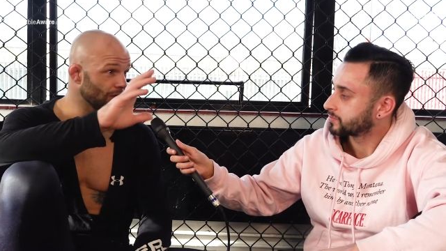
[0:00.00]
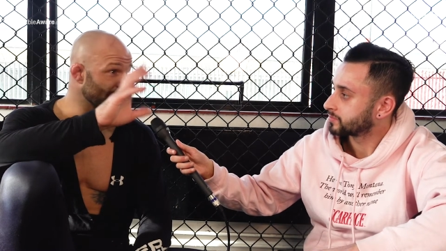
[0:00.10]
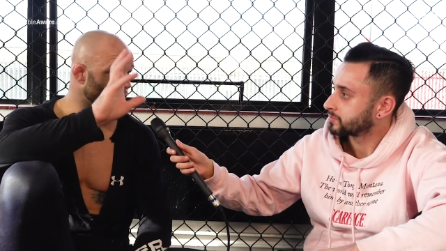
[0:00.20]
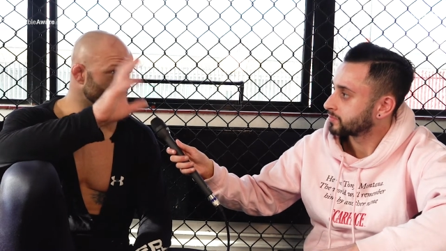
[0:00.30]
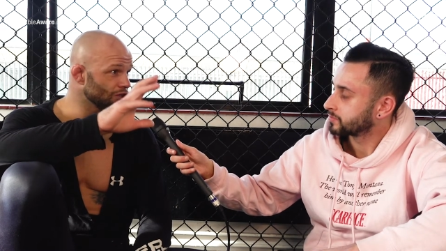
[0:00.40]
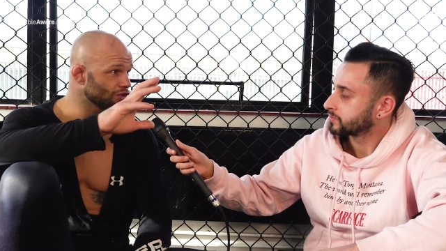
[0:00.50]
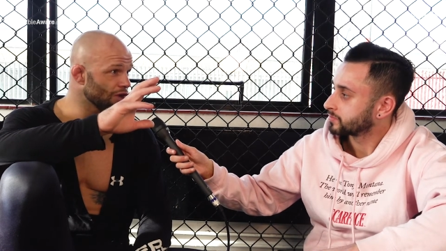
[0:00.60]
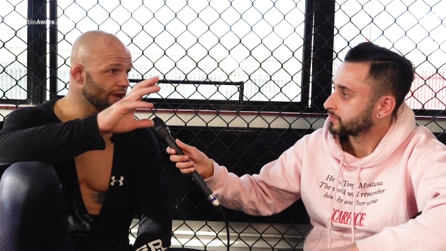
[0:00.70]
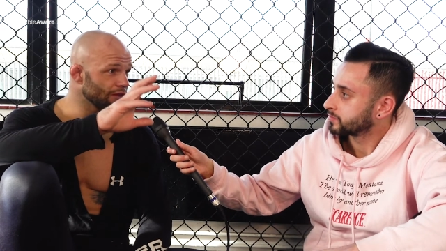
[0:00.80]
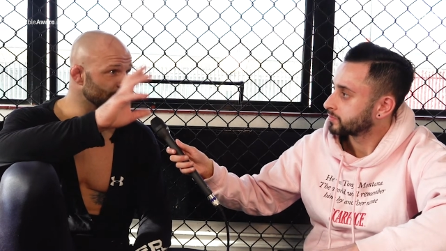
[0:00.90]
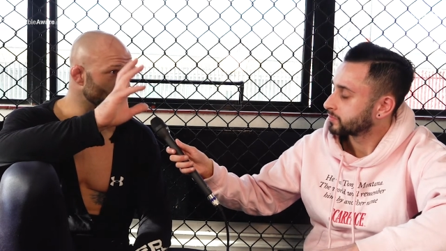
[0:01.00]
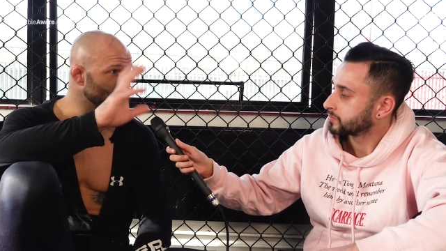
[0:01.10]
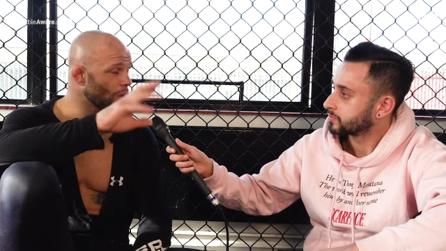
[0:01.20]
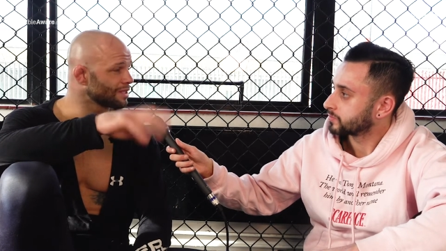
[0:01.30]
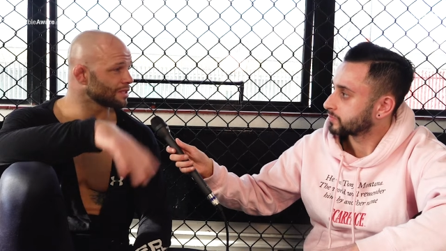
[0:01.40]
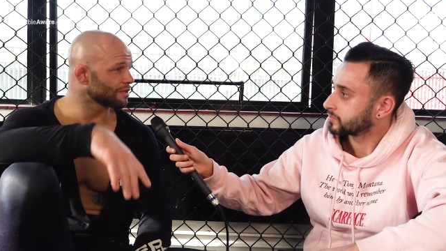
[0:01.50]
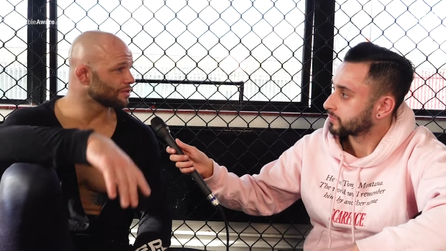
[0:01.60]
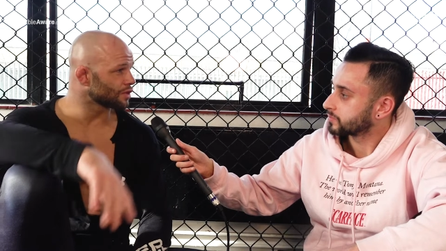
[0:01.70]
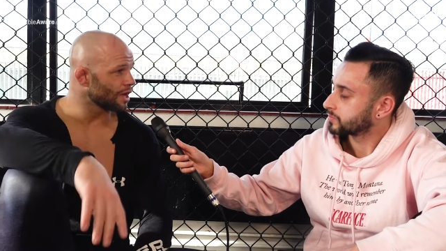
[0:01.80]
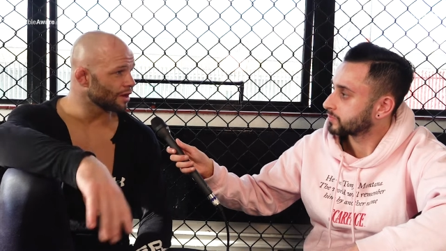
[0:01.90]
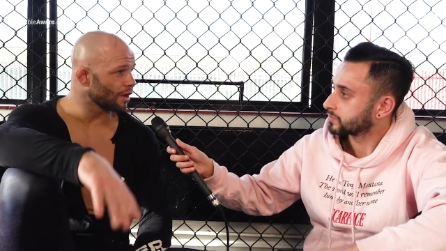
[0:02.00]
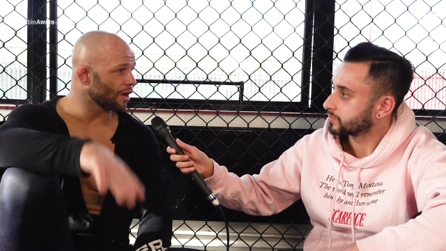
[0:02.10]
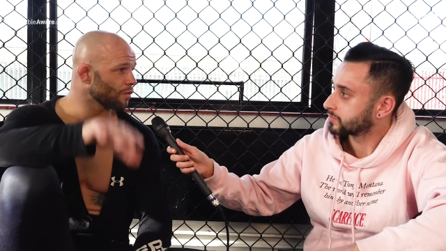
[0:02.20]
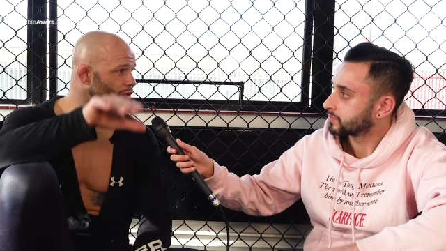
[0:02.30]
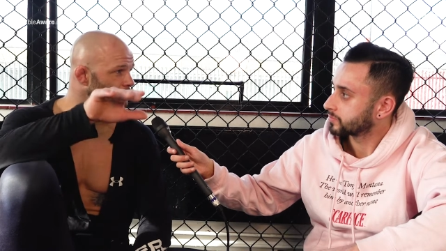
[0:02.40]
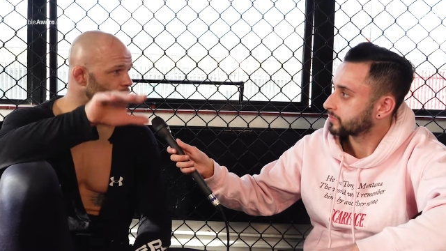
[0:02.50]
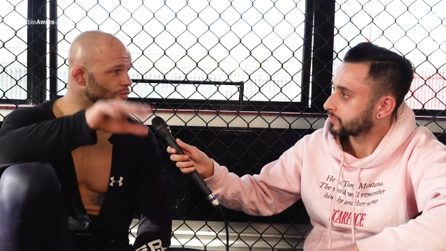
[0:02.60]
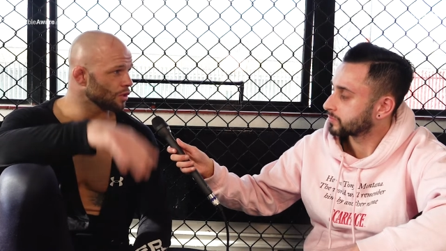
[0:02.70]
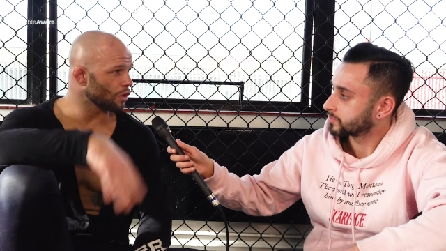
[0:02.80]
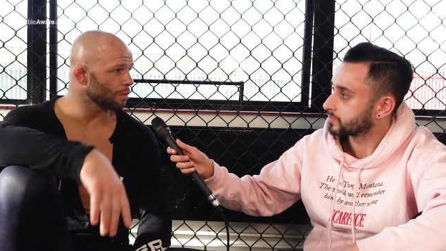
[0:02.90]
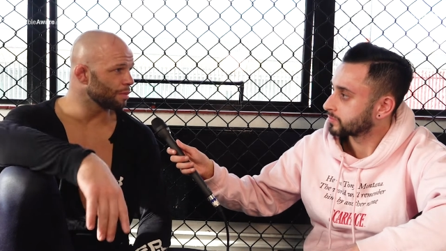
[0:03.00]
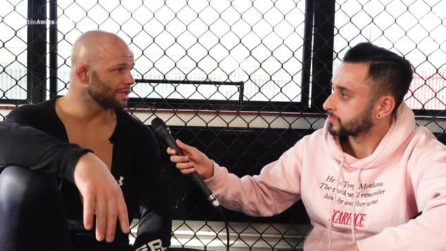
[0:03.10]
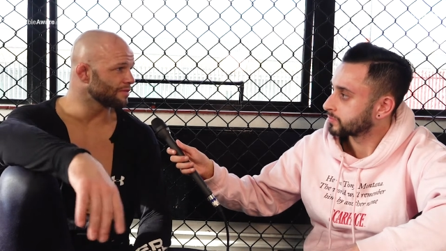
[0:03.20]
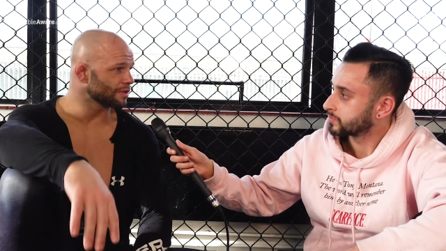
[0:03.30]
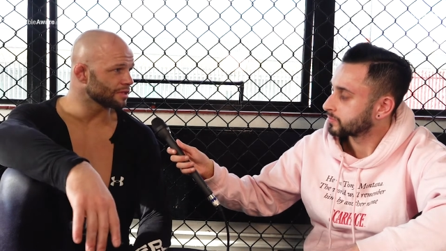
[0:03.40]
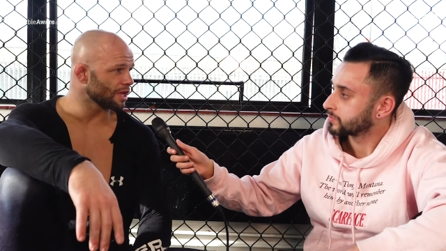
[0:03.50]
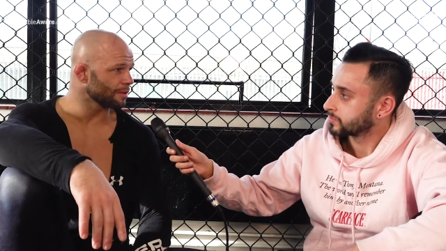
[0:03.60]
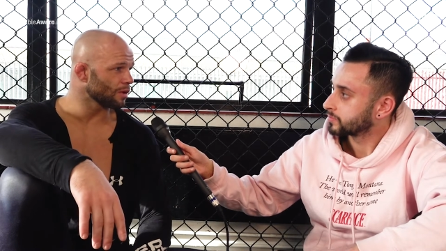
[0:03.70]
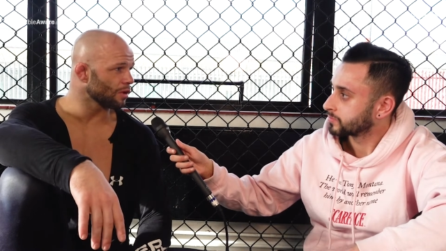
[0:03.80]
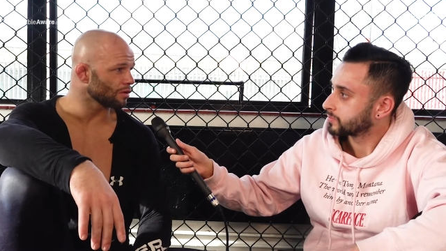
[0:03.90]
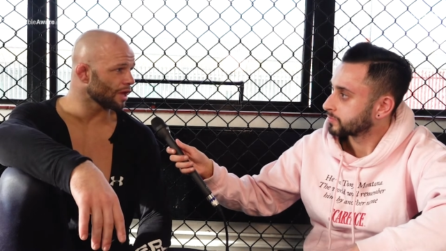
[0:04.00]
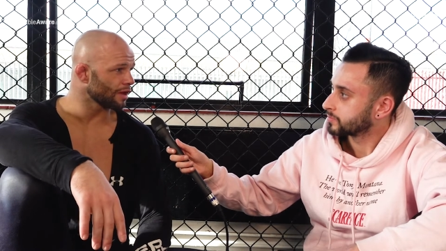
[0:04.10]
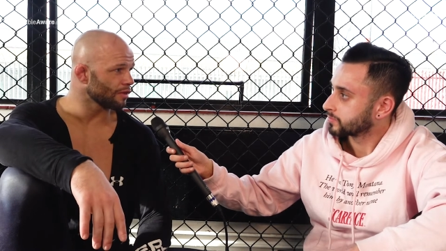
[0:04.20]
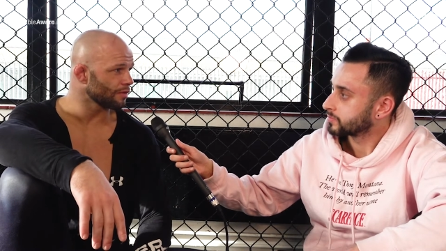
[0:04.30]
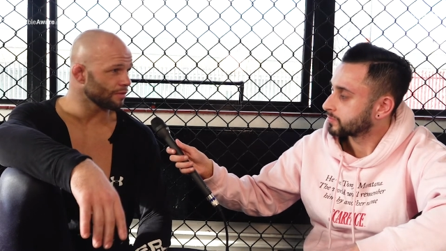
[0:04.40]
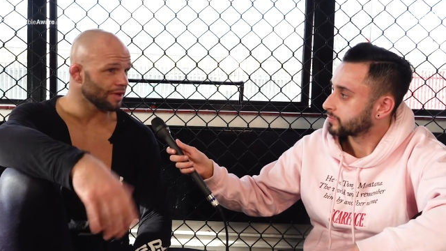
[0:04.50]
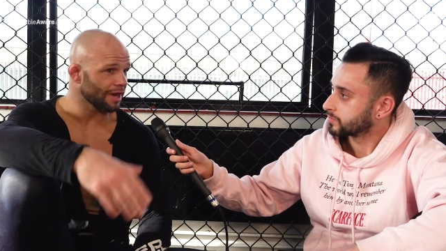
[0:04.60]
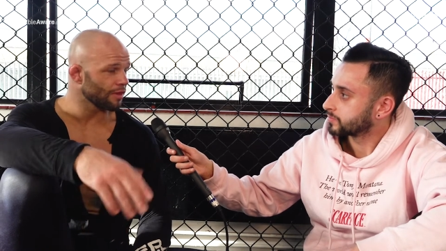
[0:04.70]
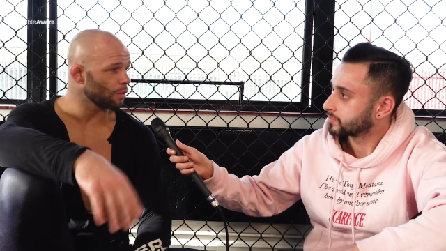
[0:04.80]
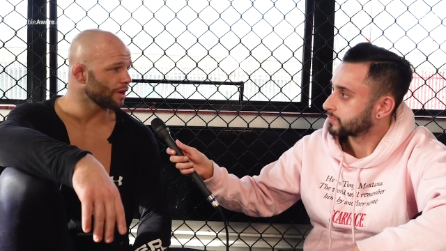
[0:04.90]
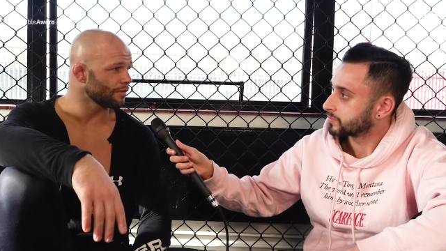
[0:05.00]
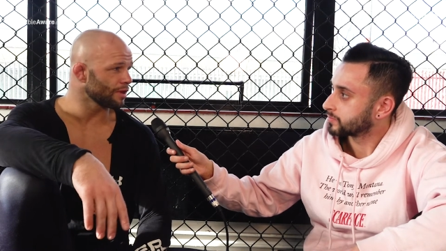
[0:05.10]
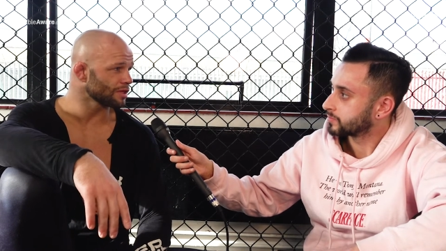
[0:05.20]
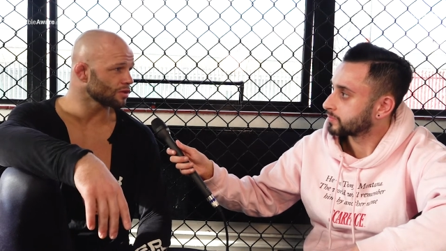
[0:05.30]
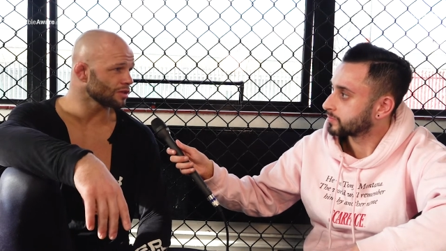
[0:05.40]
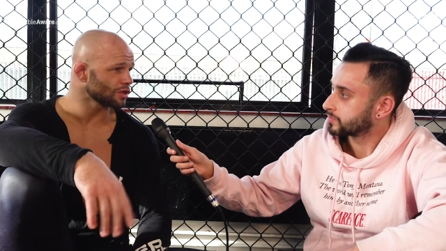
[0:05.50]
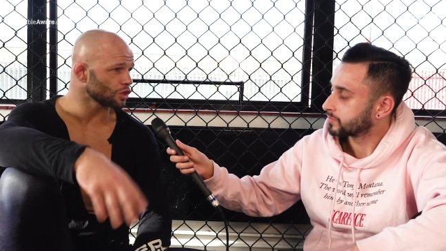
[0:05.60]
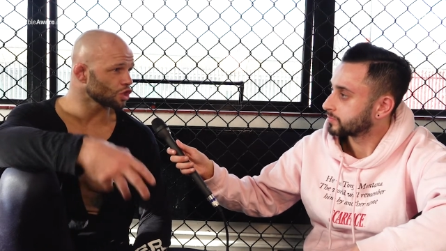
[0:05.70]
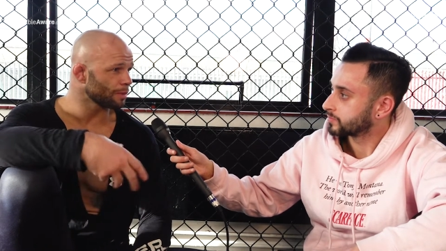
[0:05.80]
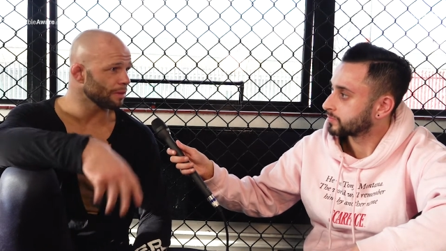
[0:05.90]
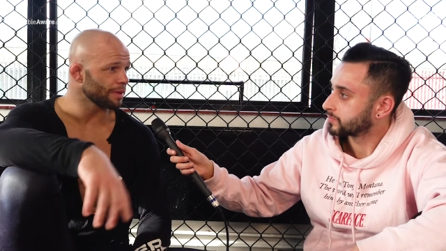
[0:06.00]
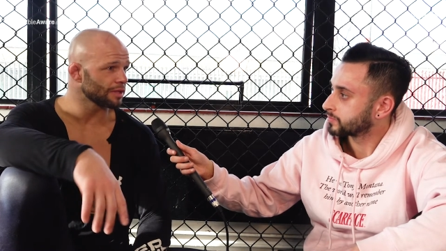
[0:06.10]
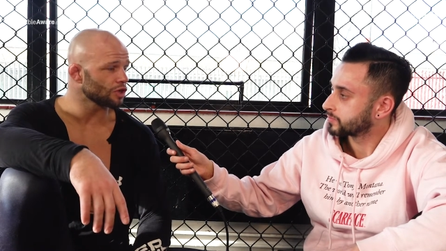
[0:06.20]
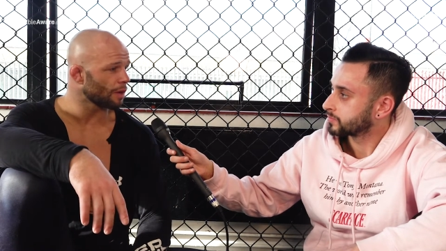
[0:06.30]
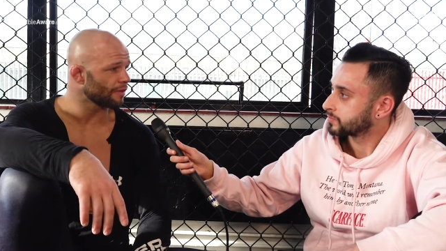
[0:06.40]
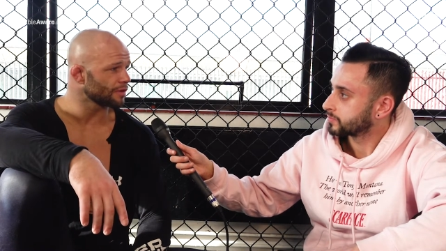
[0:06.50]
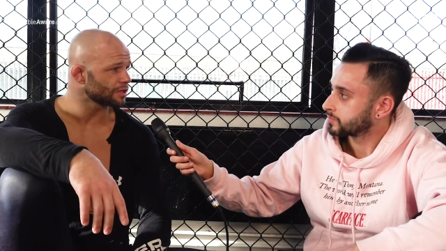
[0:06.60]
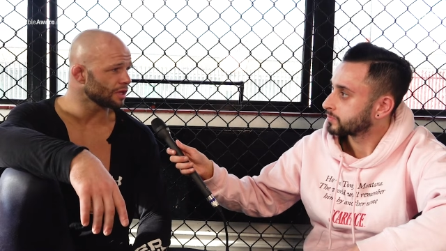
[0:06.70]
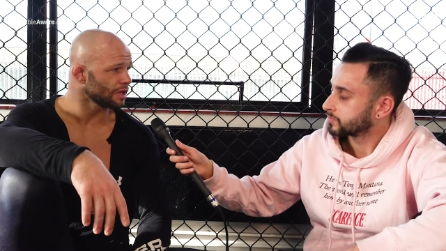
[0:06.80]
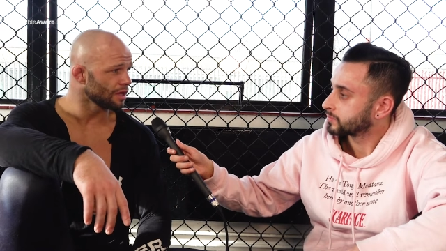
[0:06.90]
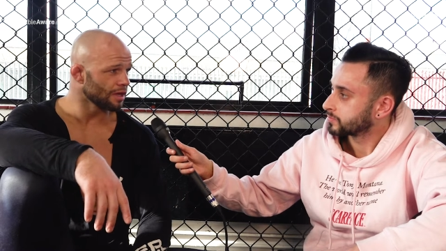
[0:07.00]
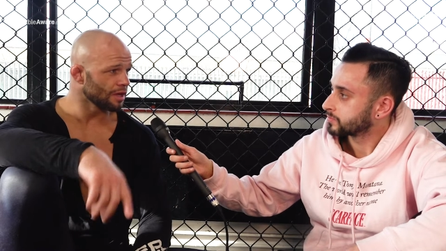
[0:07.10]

Speaker 1: everyone's in training, there's about twenty in training, and everyone's, you know, competing for the same goal, getting the, and getting the win, really. So it's not just about me and Tom, obviously.